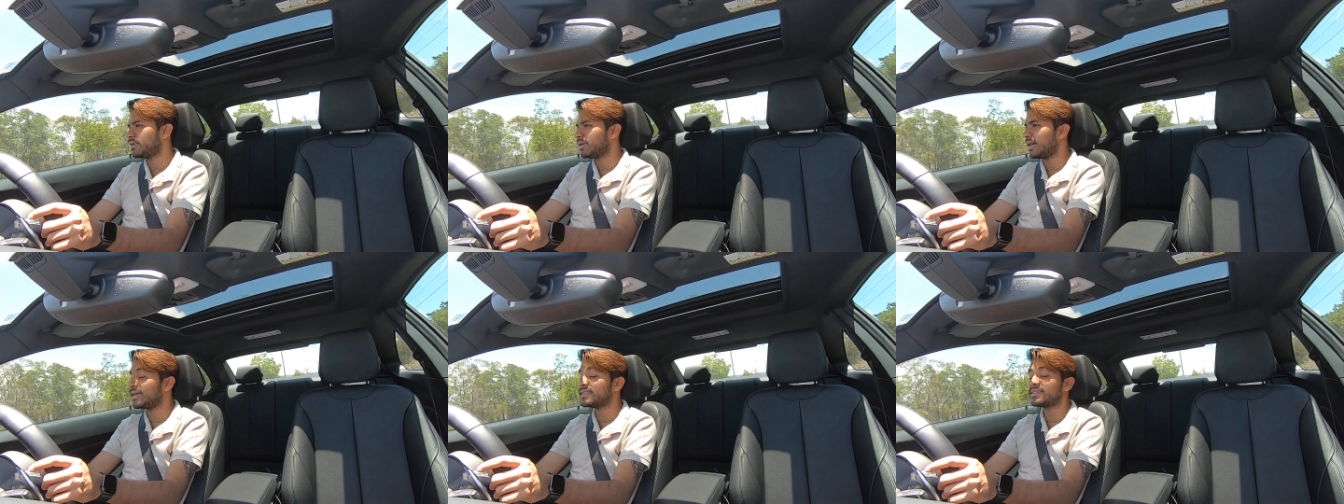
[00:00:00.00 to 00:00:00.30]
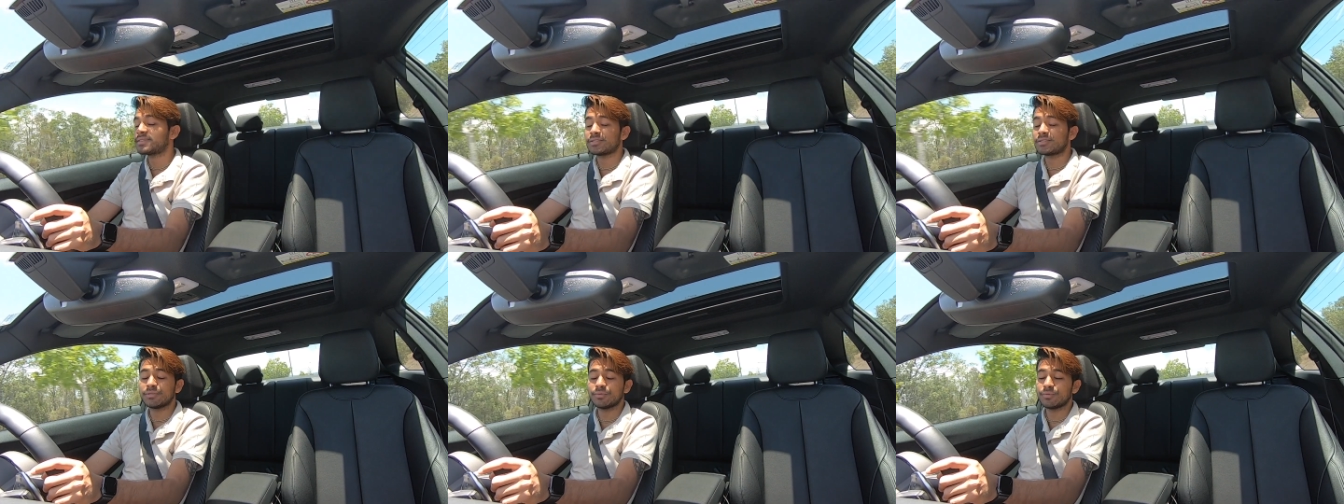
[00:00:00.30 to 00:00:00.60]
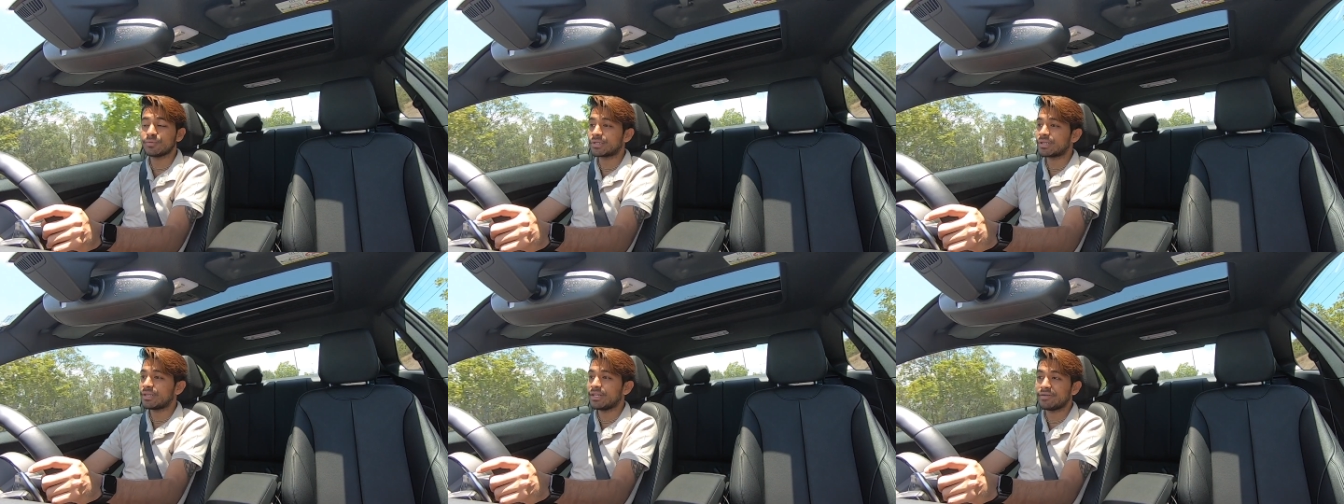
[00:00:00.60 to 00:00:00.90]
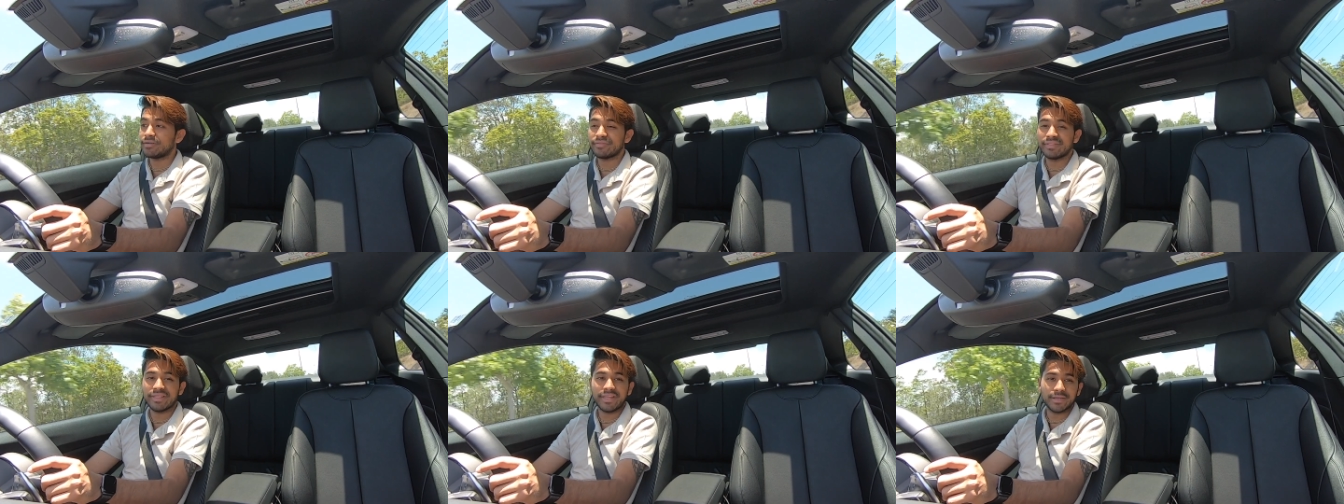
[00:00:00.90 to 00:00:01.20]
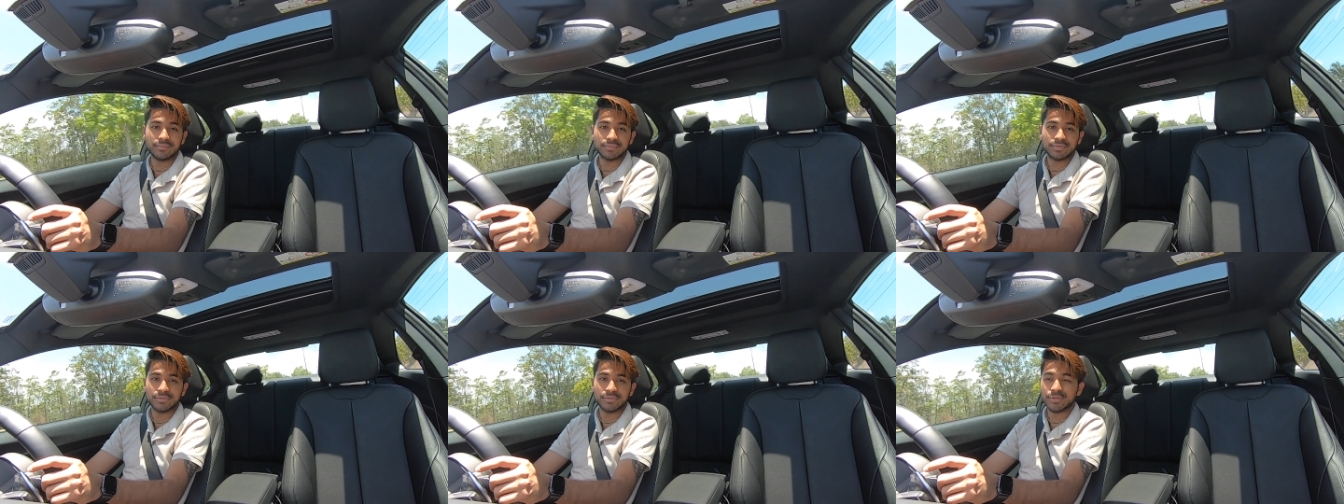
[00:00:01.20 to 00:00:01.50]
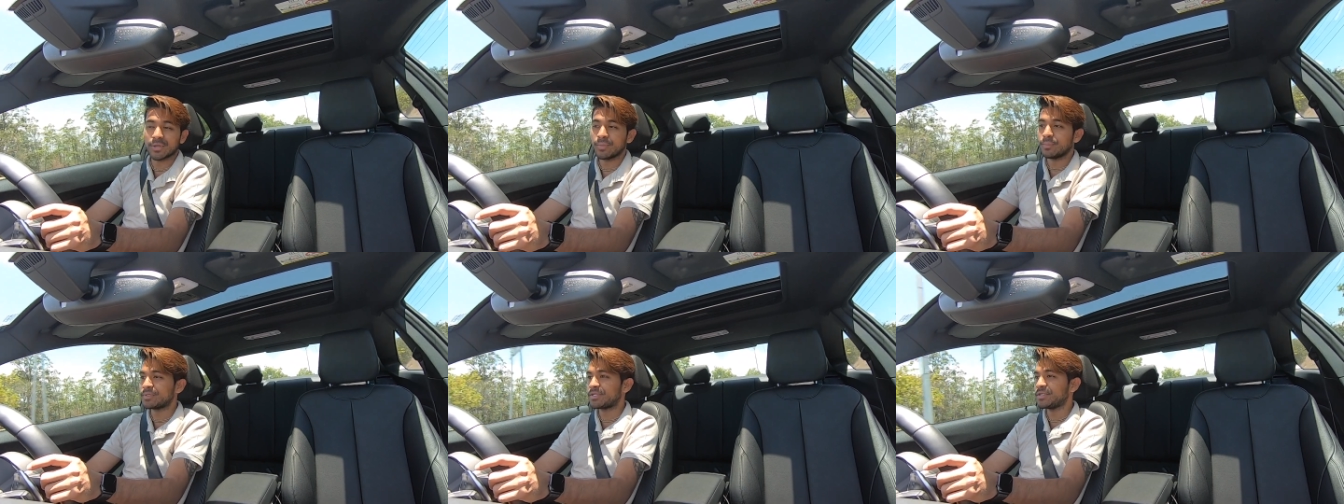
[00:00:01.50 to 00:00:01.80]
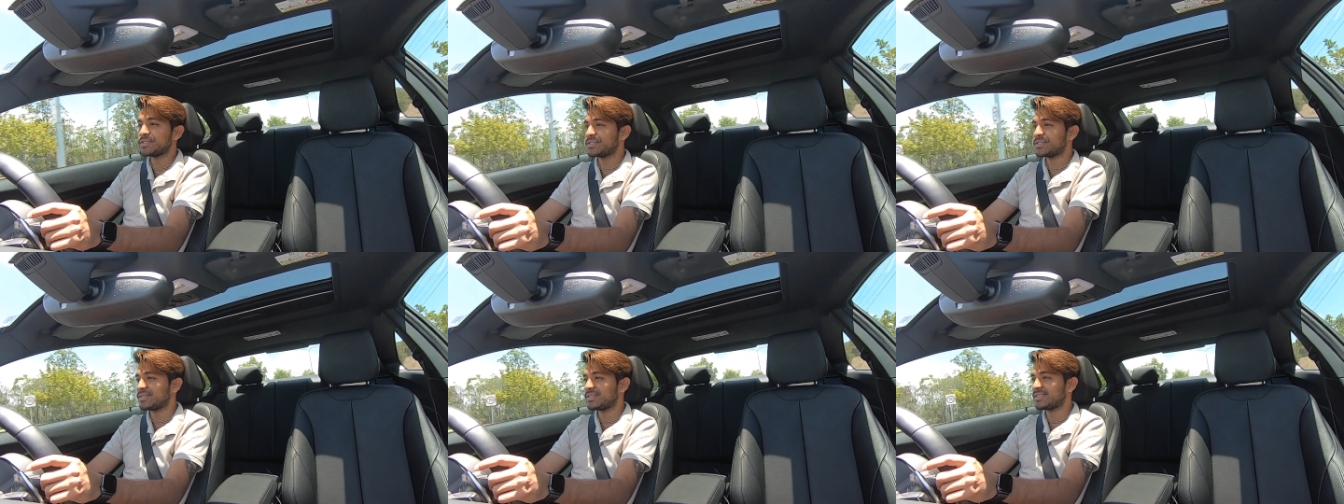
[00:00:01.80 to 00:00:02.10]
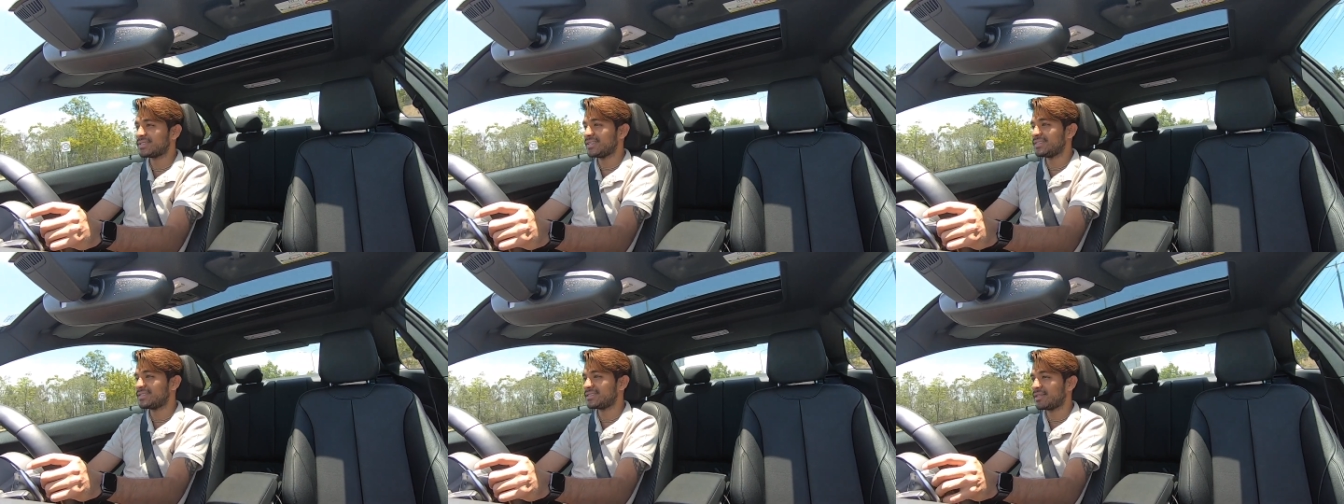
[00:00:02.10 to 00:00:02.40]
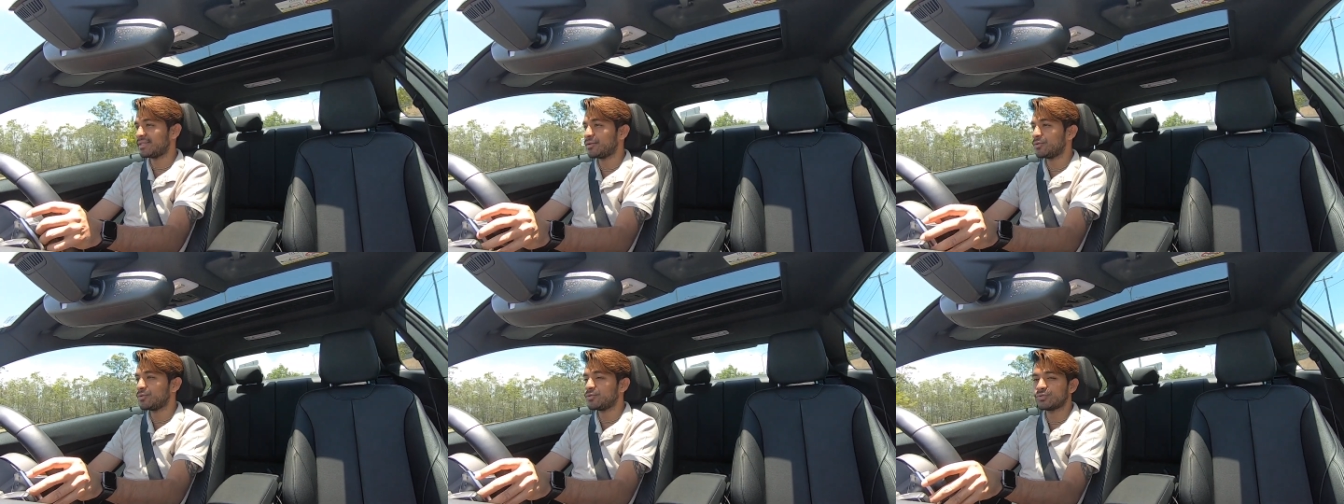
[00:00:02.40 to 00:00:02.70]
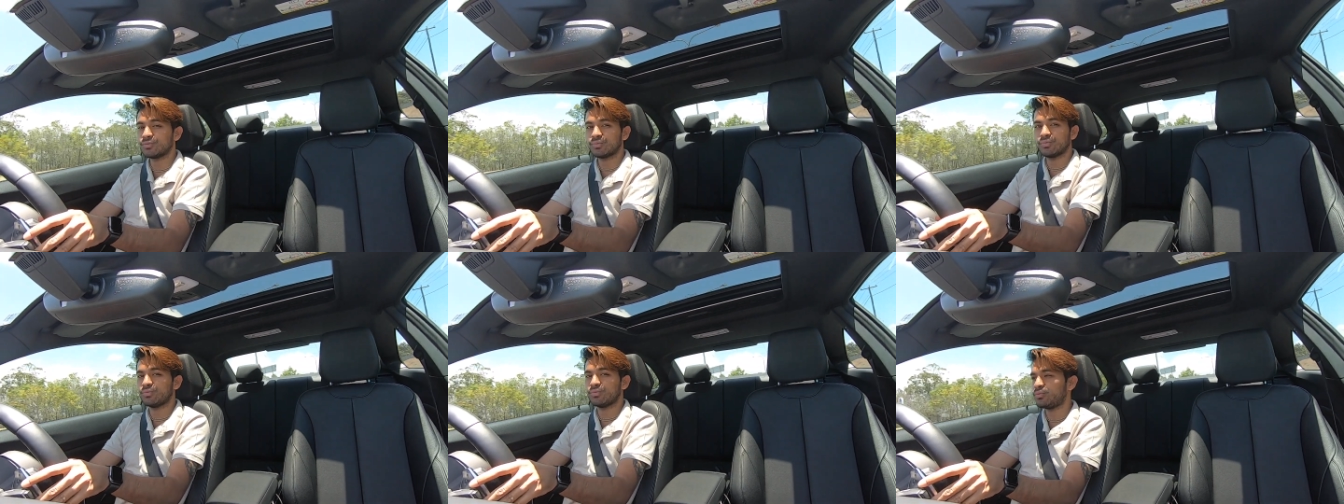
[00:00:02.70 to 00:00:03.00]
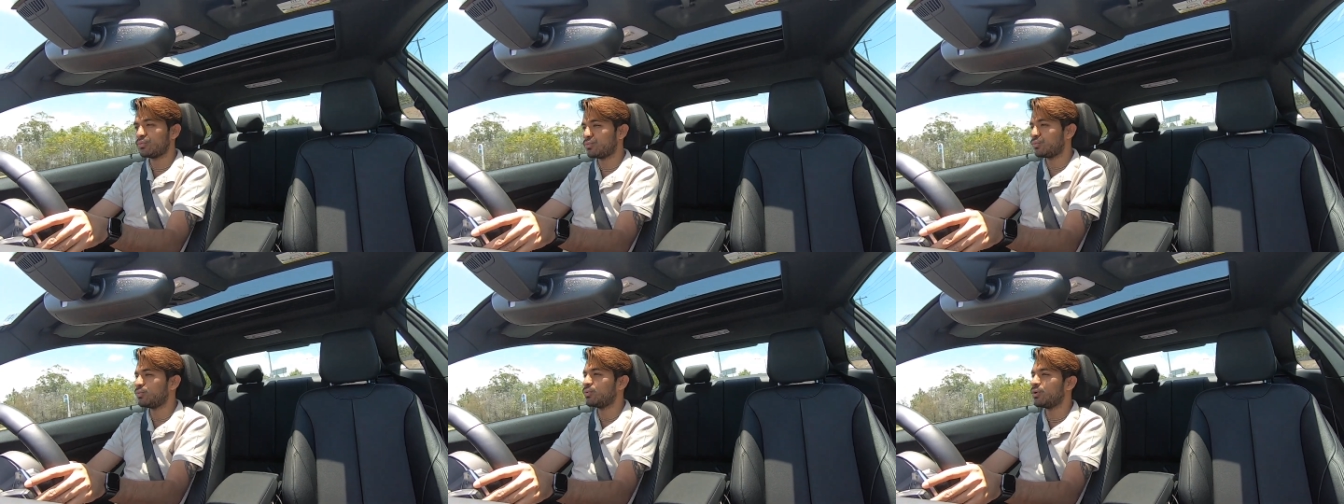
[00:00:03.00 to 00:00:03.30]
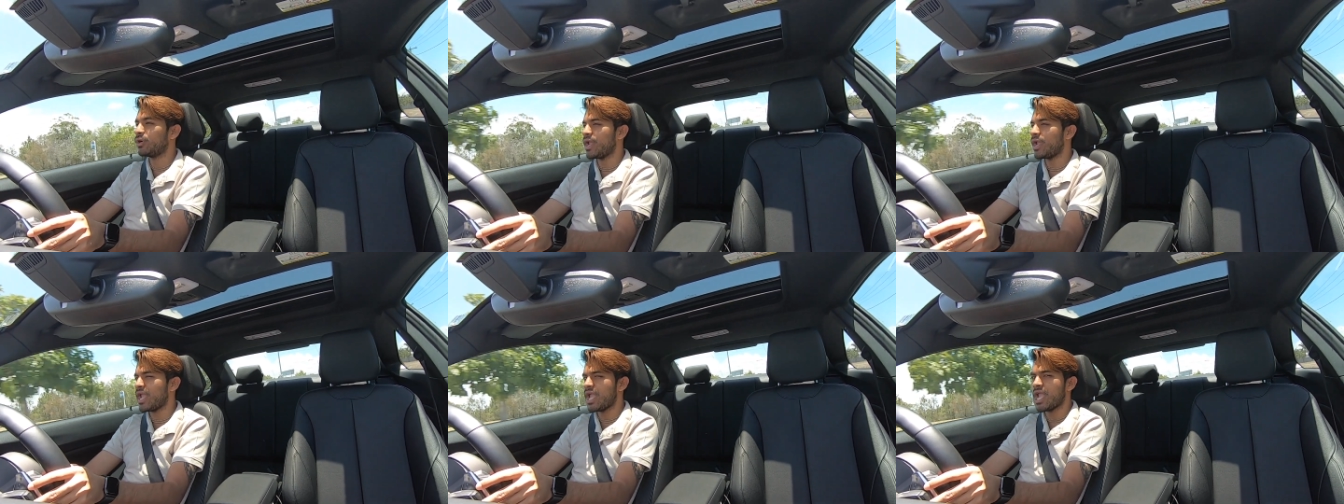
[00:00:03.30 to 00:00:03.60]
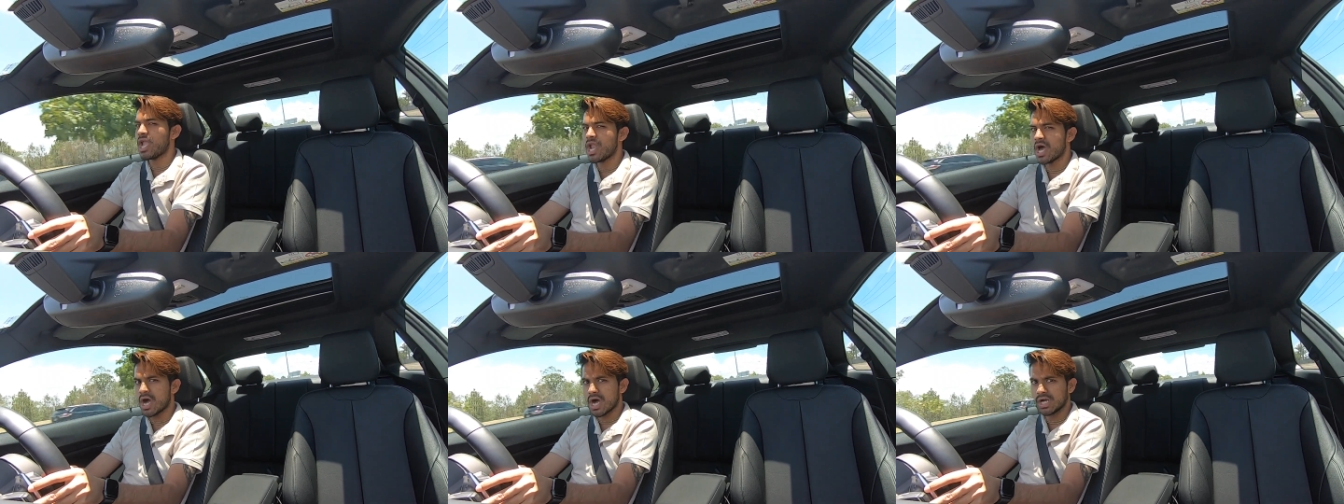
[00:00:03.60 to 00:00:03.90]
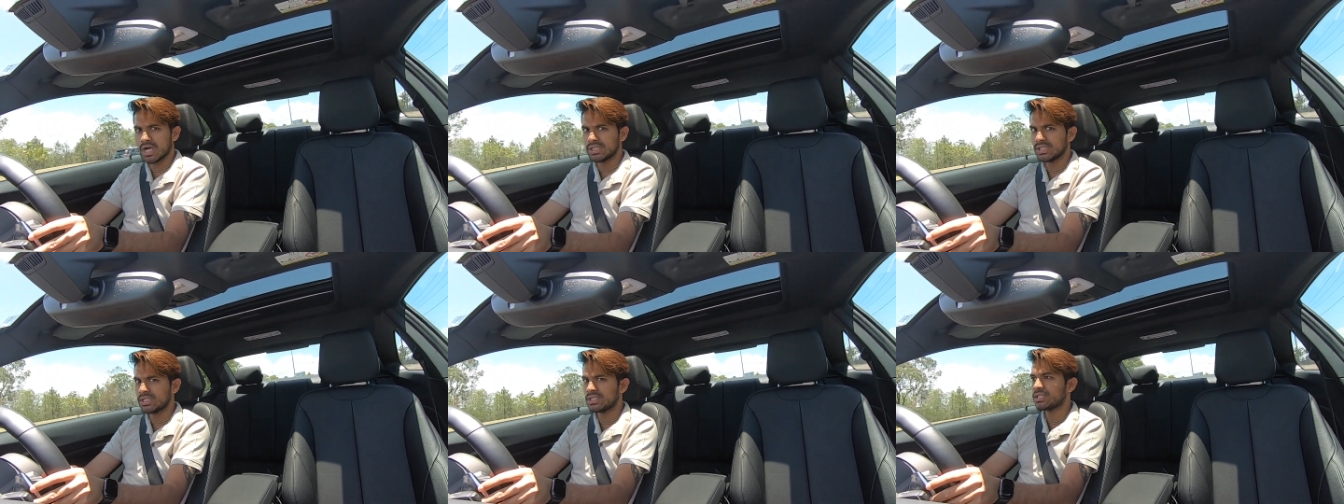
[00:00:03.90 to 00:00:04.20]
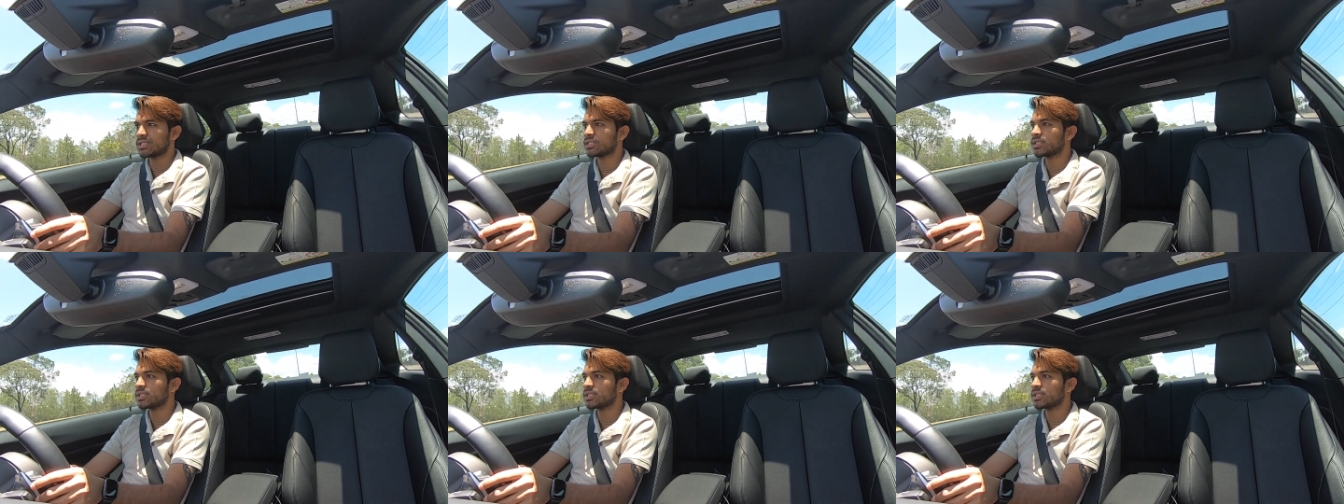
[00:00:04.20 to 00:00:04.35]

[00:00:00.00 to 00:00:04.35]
I still would love the M2 competition seats. Those were nice.